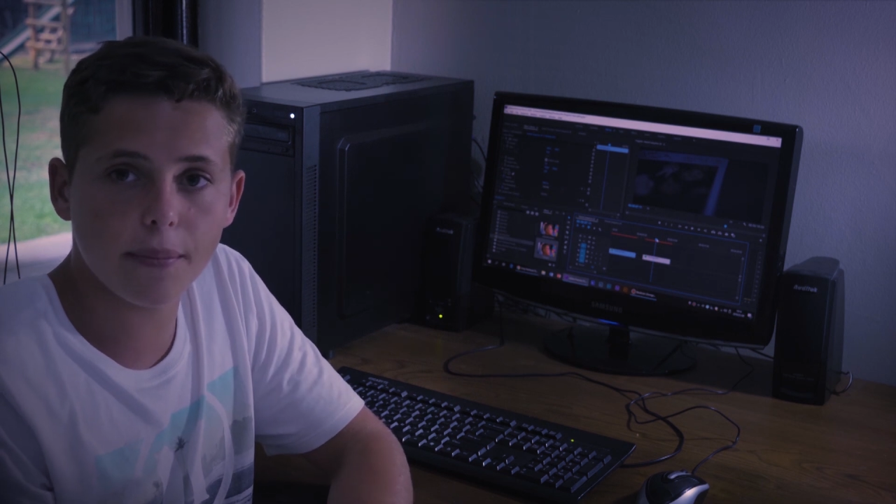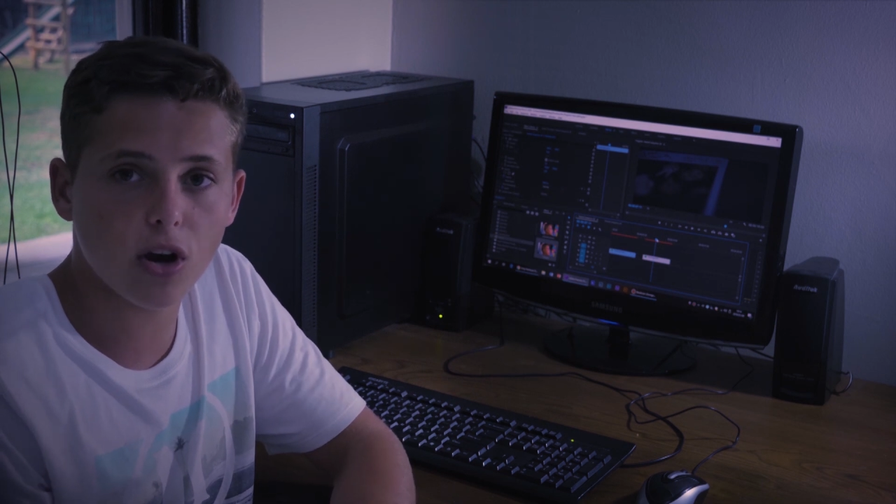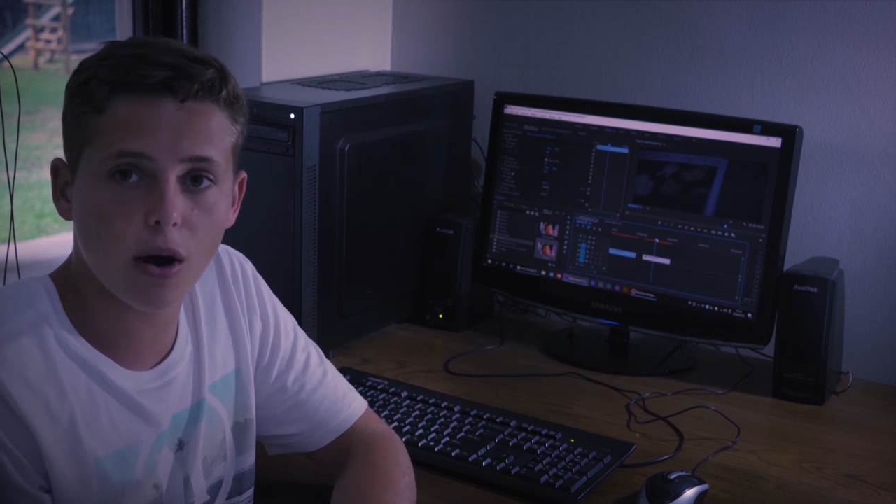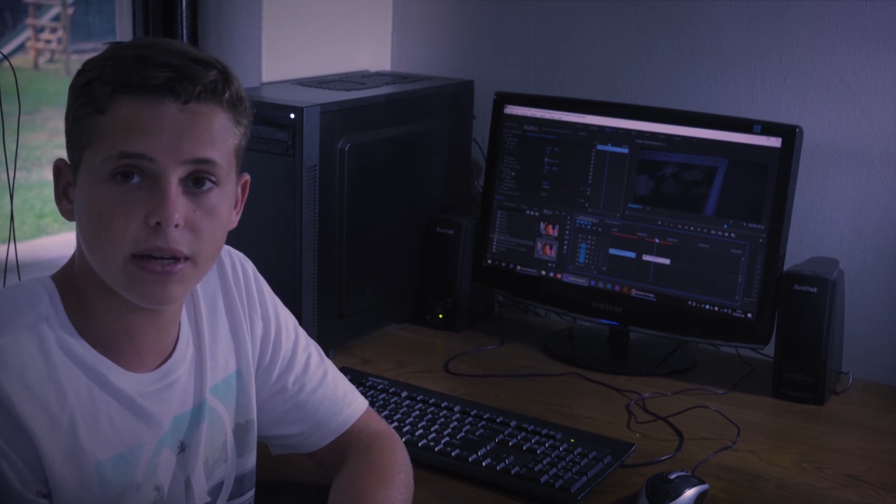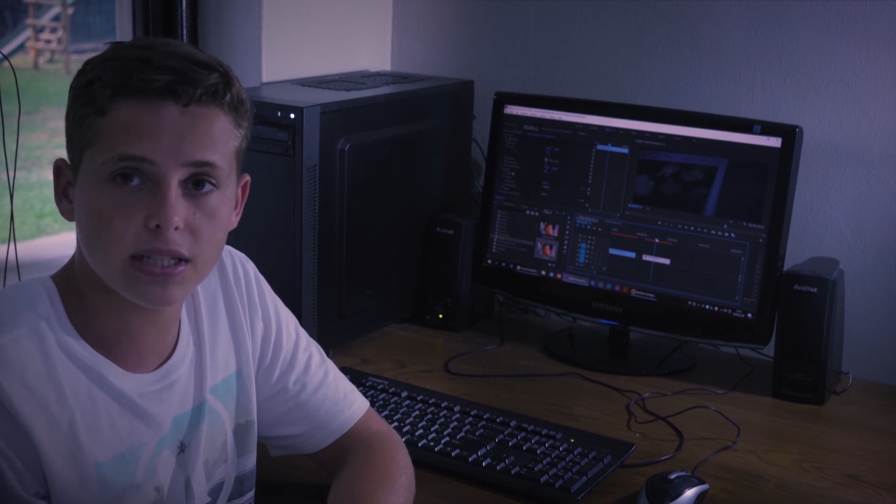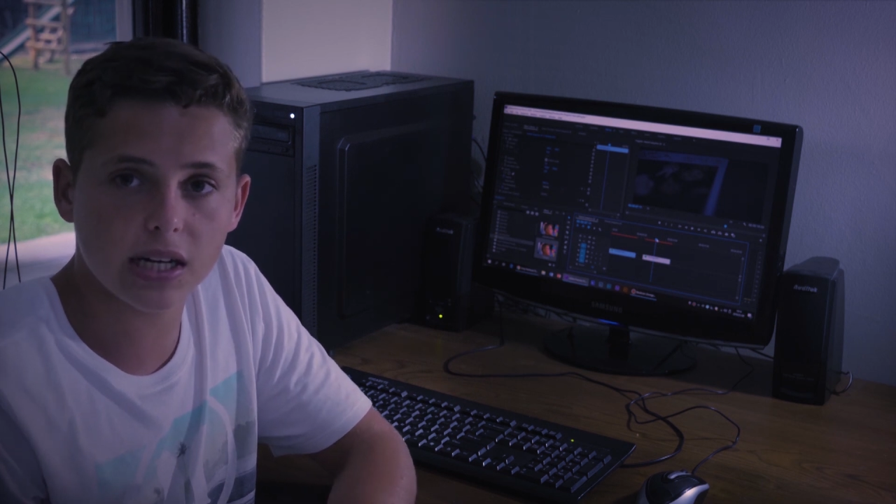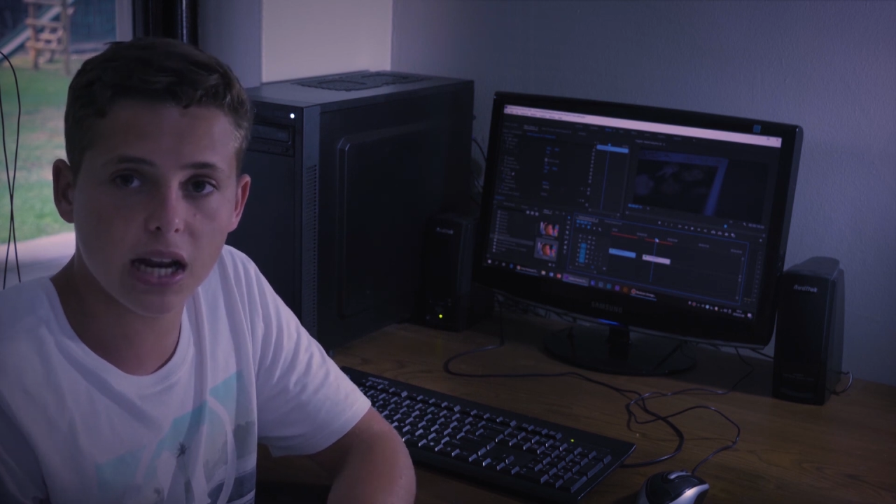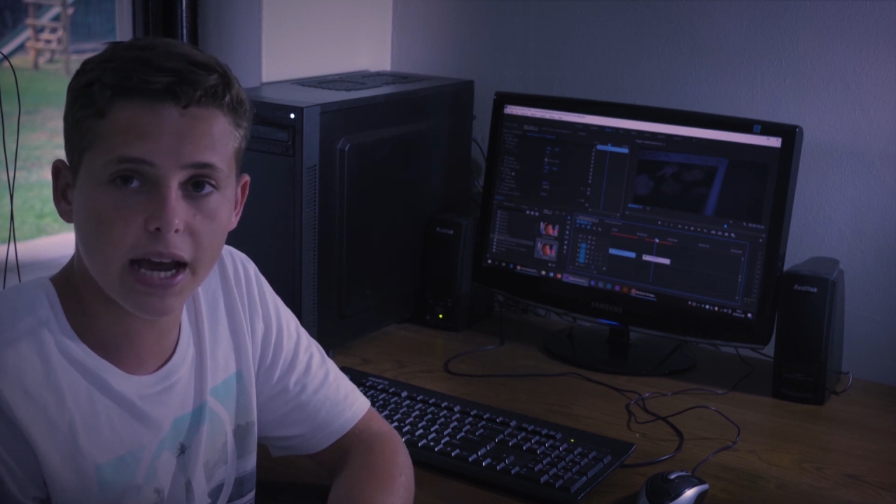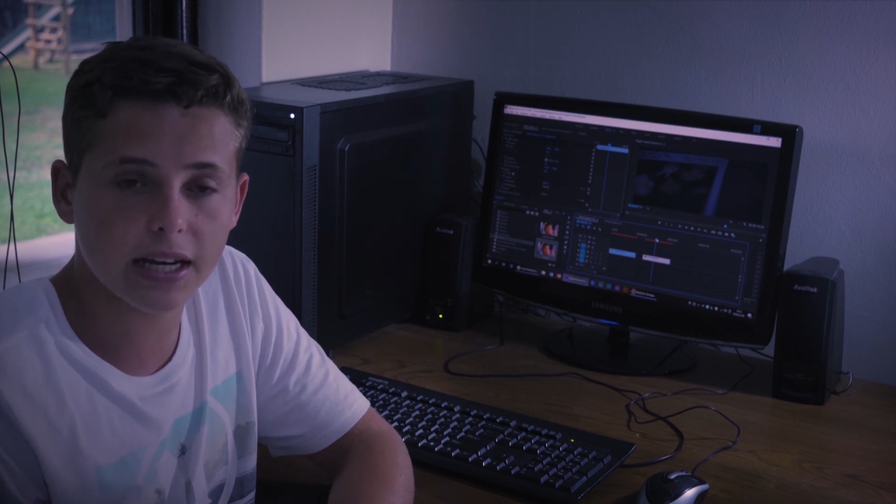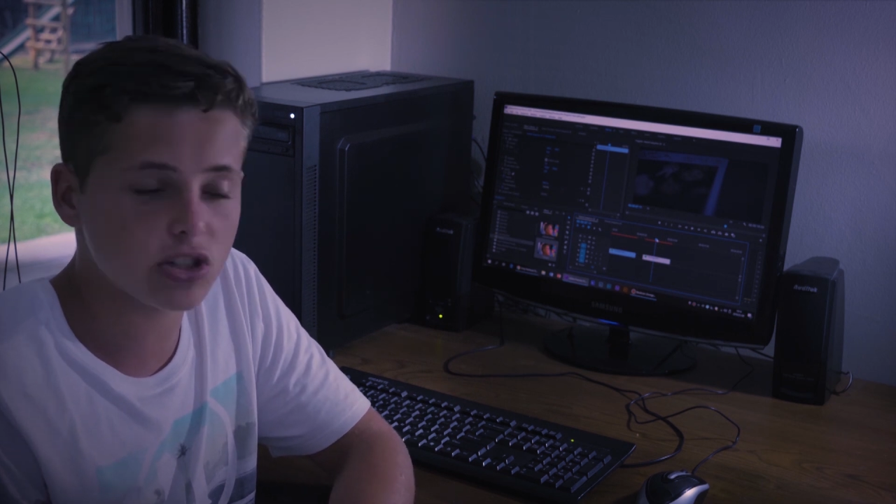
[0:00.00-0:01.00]
comment, and
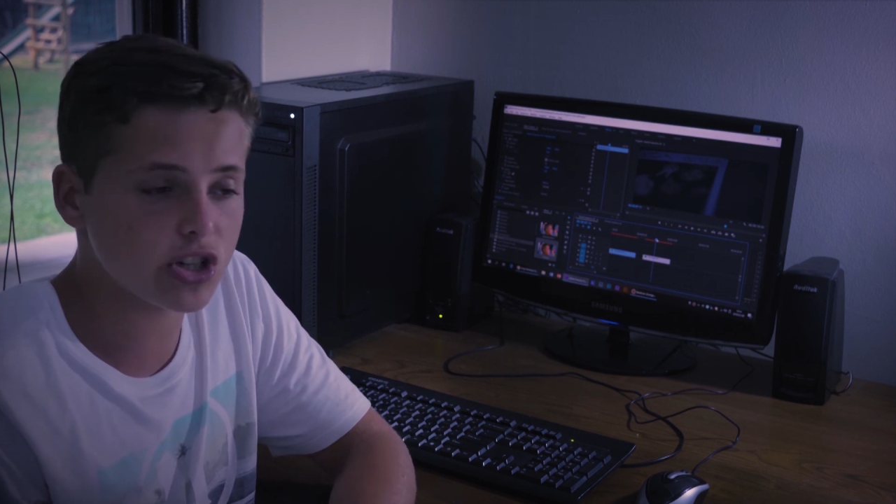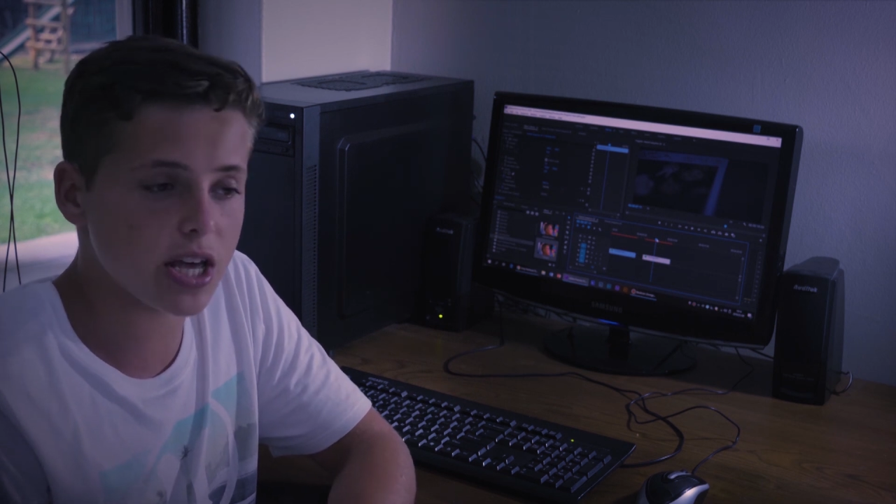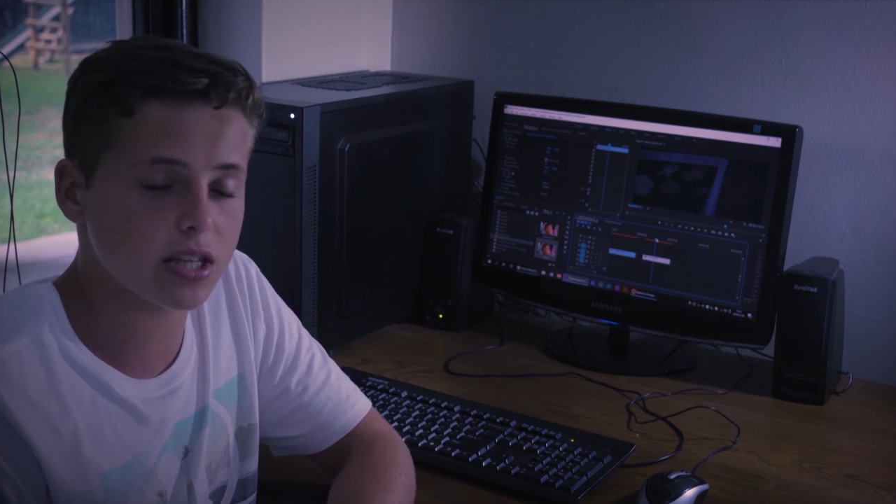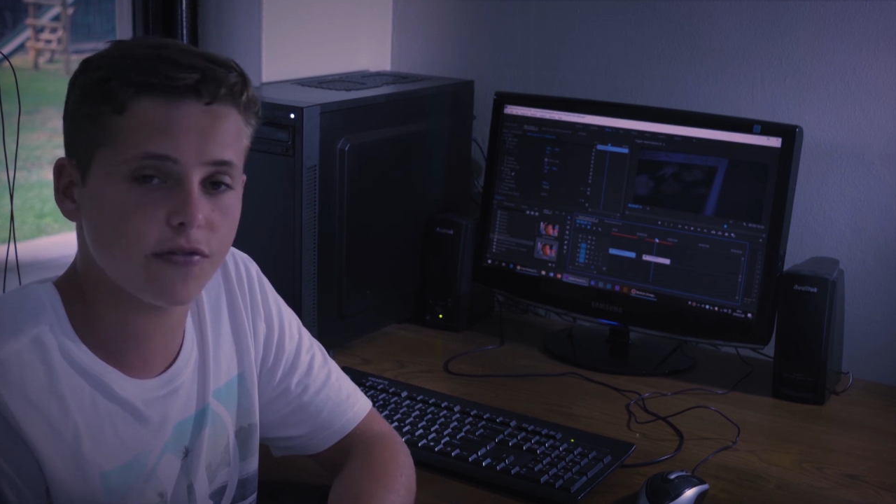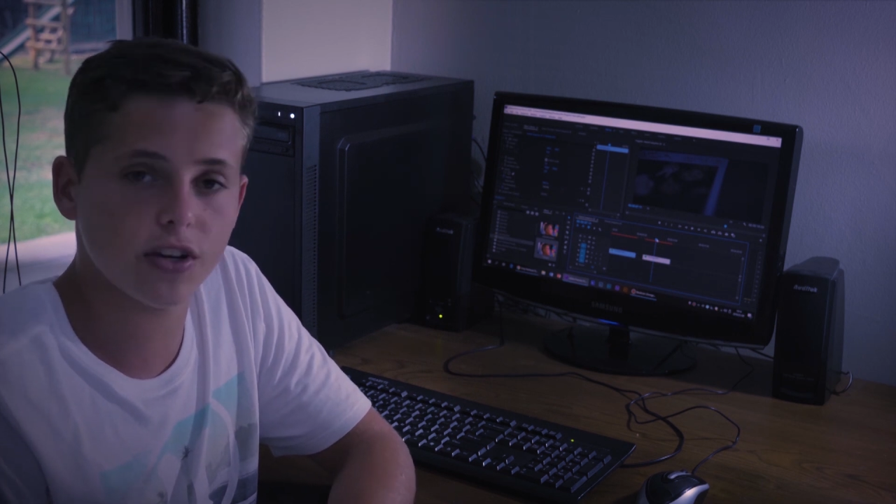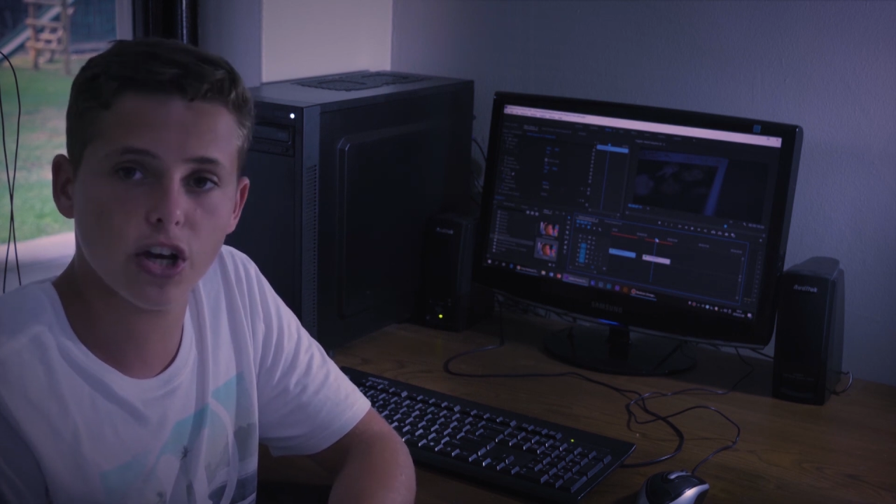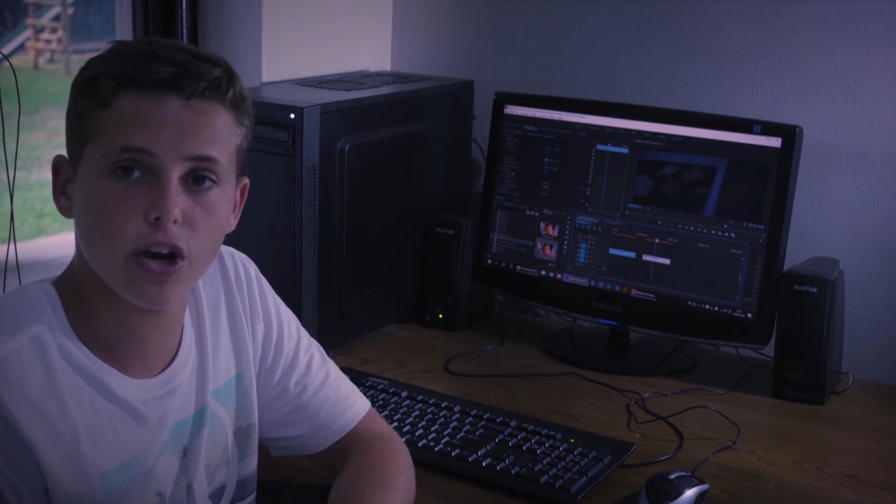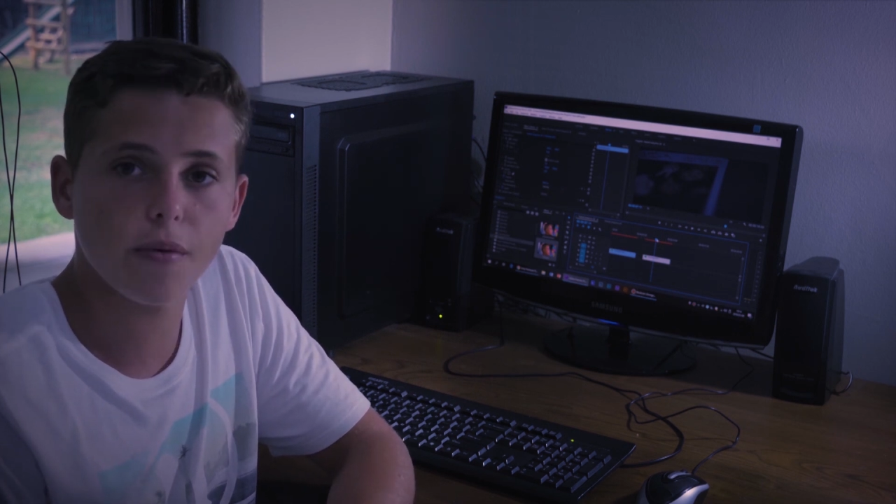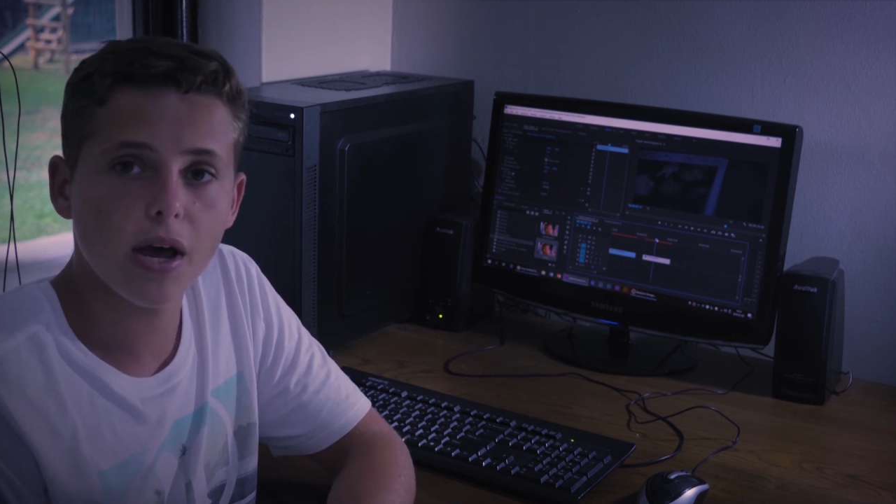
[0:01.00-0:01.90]
like, and share this video.